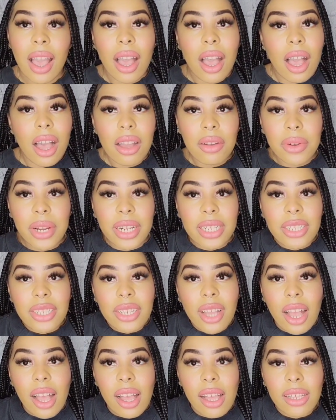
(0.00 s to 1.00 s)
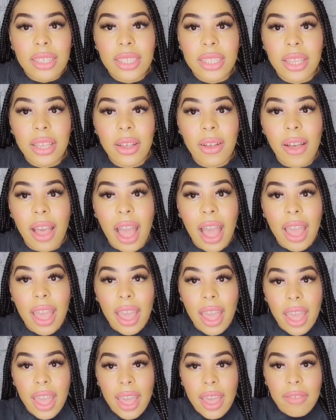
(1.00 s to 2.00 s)
All right, y'all. So I
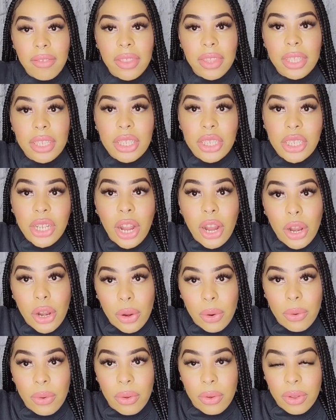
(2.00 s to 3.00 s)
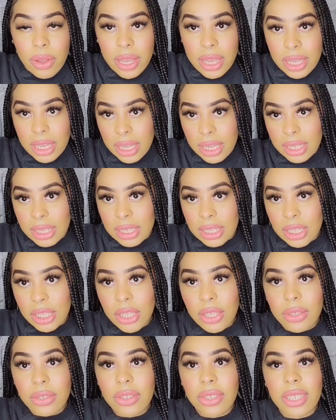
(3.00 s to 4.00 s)
have the shirt on, and it's
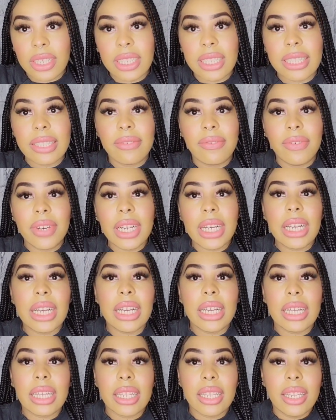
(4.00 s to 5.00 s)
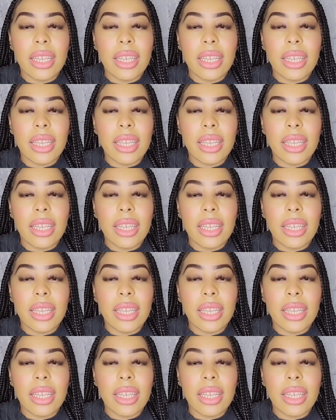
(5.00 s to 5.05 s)
huge as fuck.